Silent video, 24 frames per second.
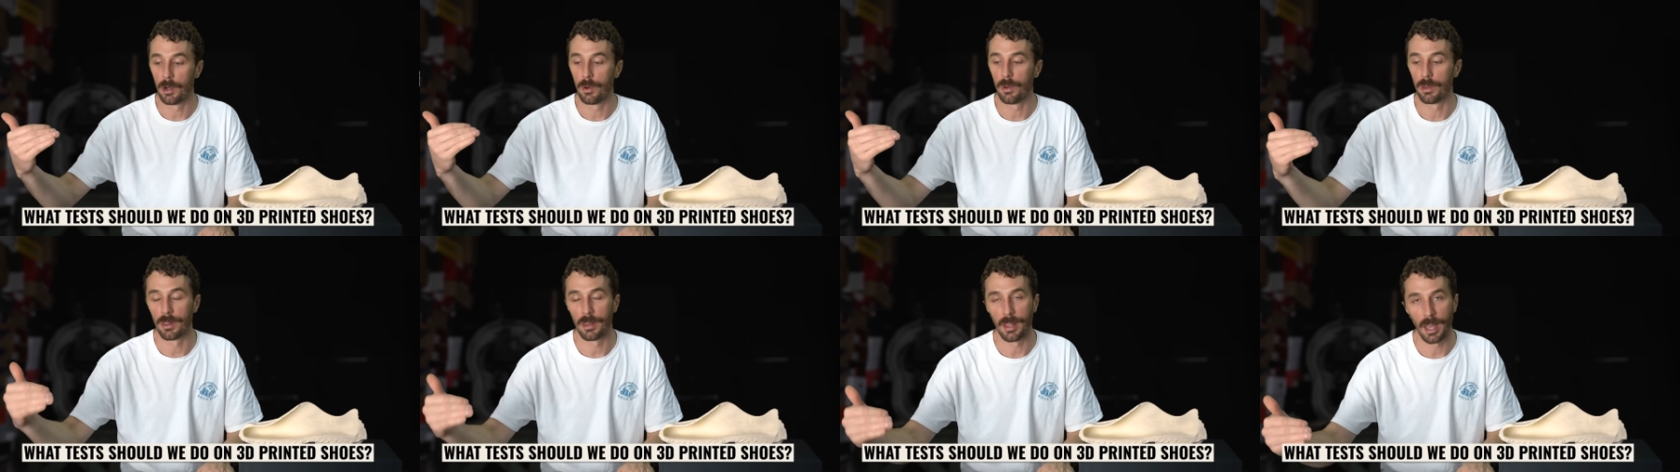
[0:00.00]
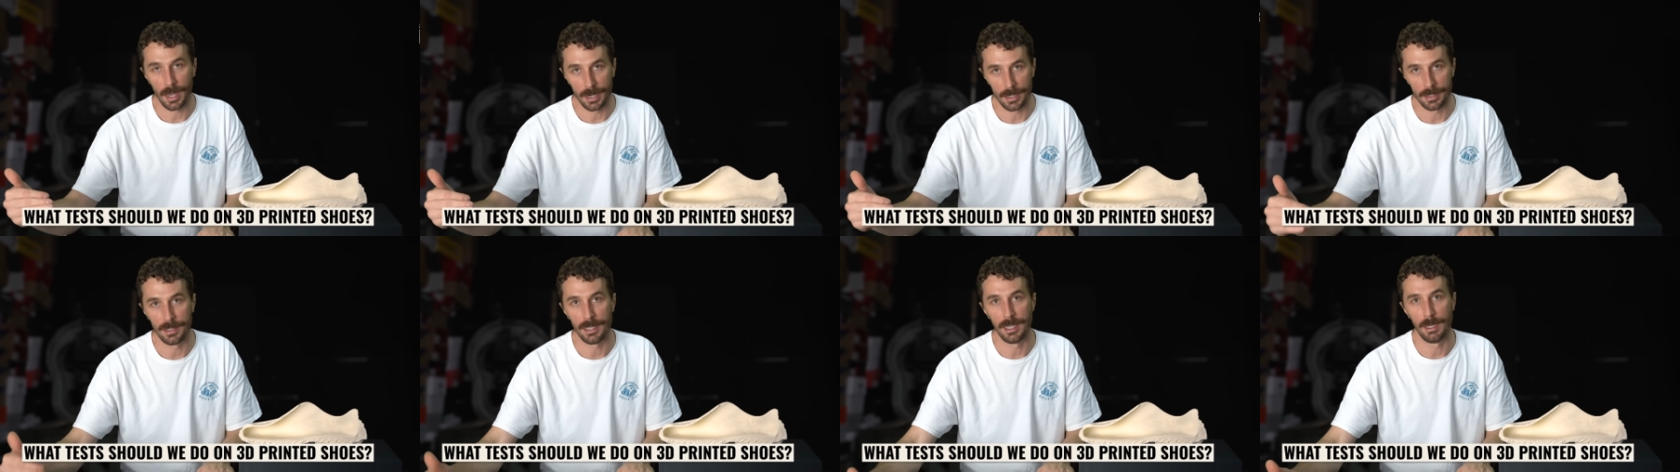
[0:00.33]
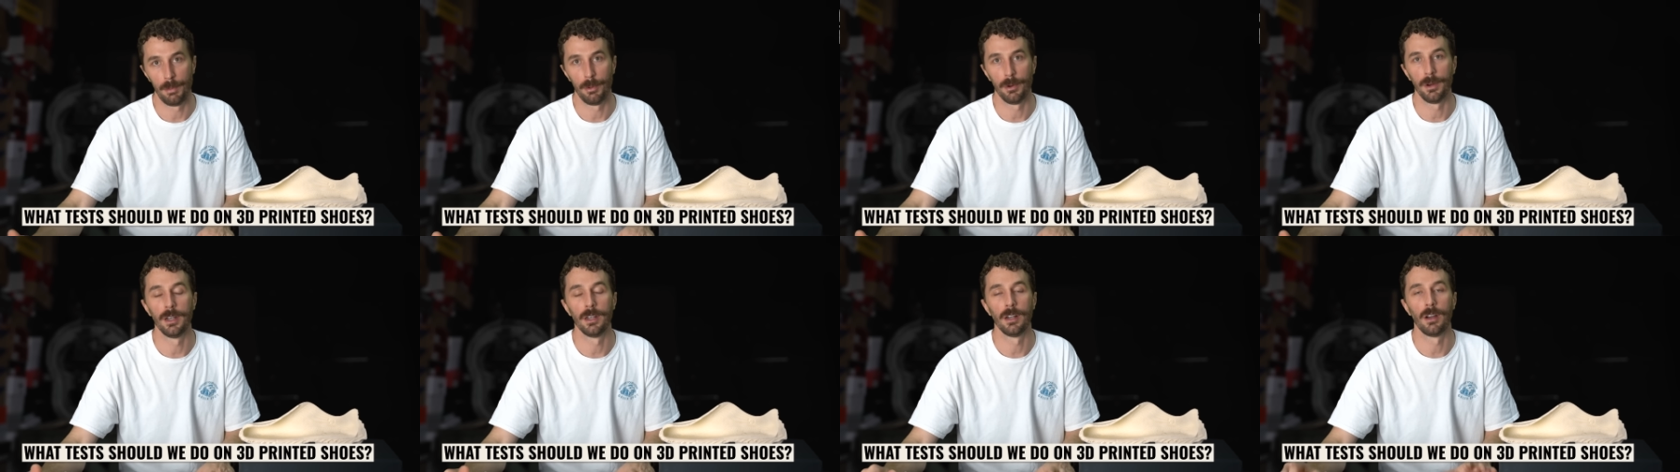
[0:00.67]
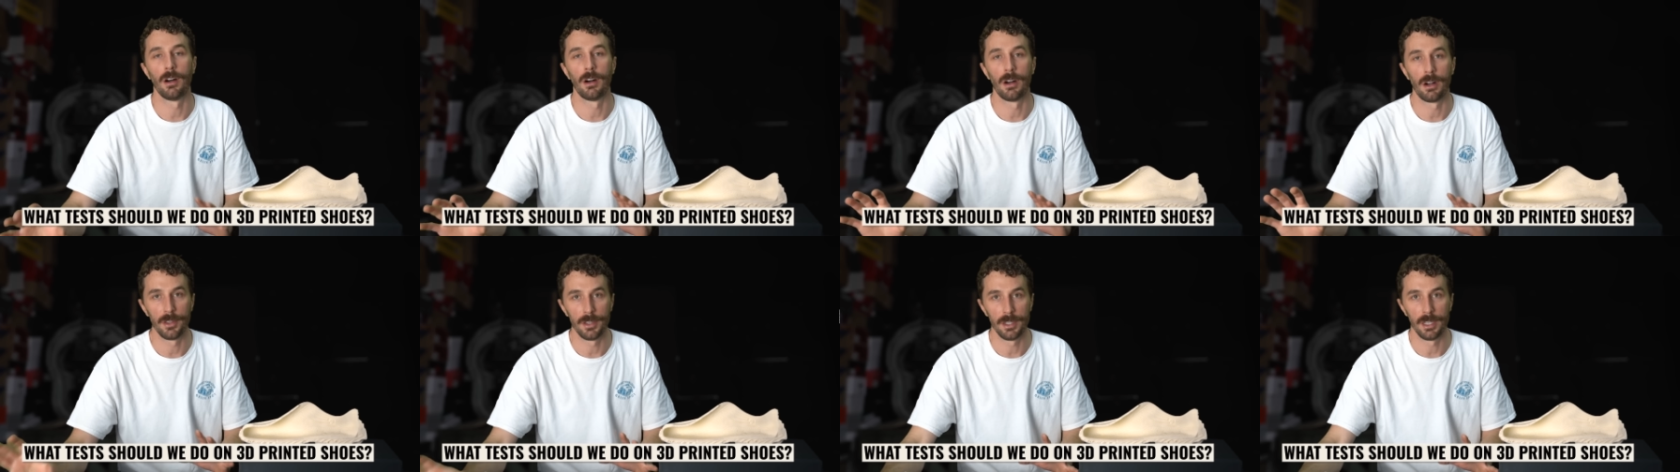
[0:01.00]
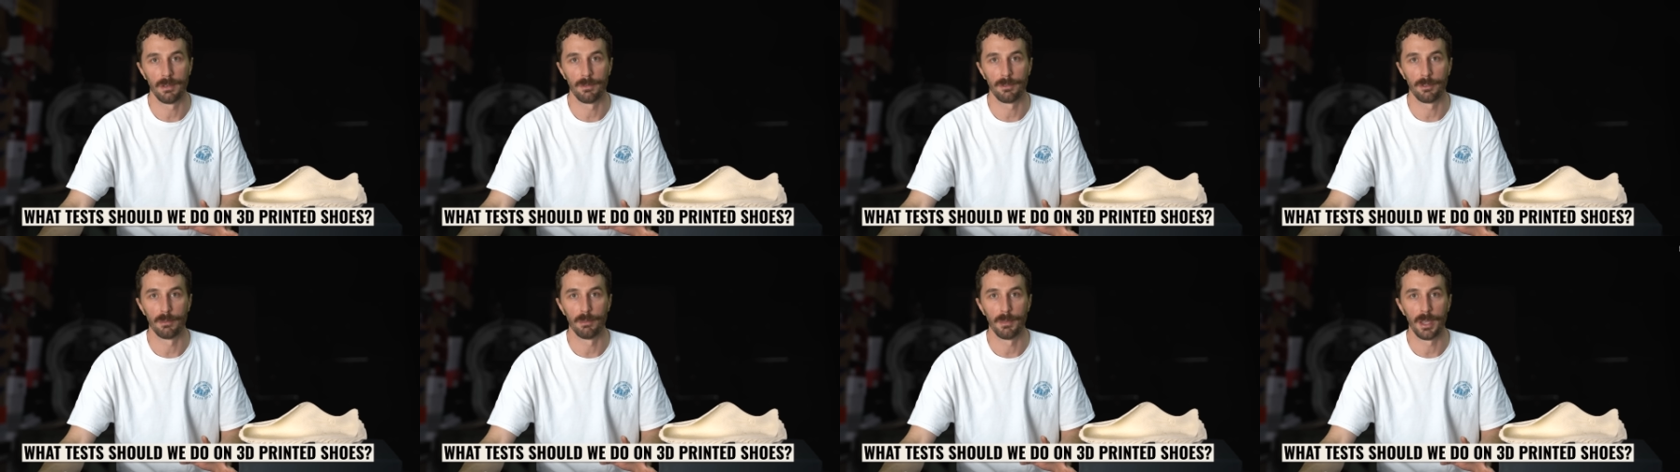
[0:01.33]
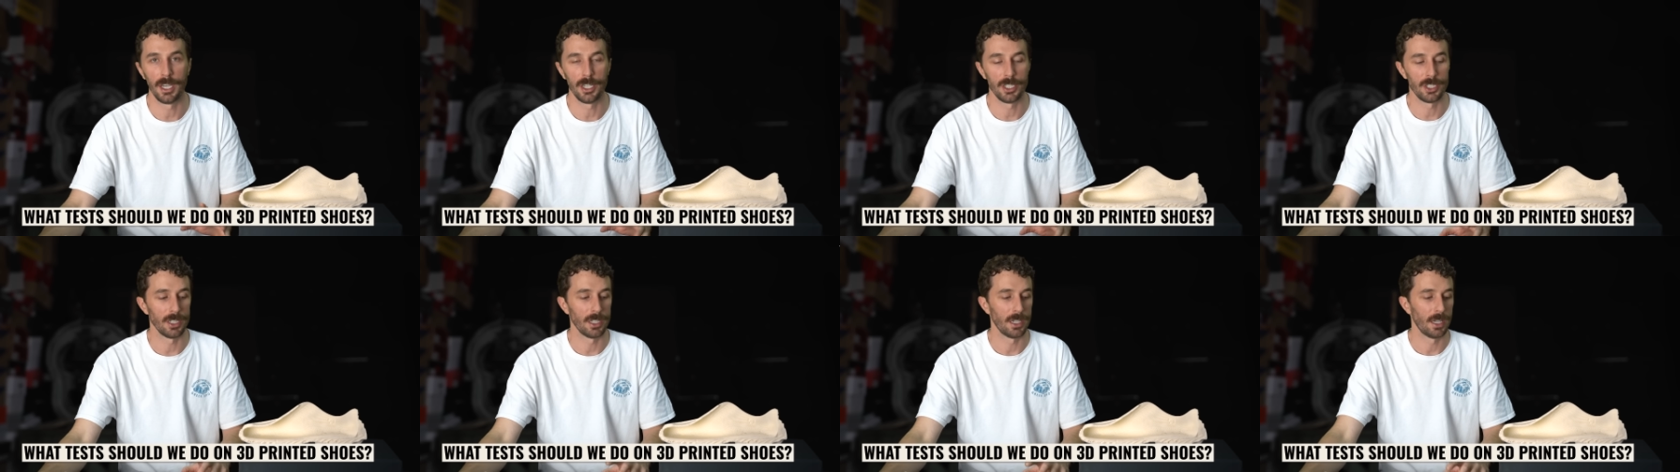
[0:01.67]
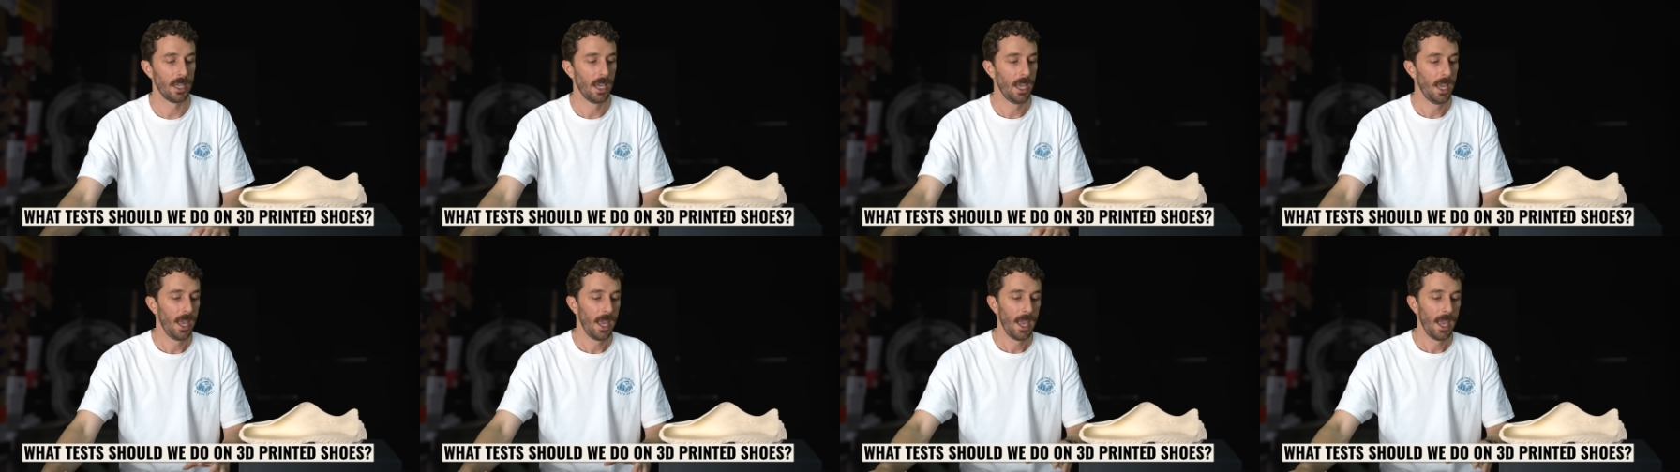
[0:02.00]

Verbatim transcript: to go a lot deeper into all the information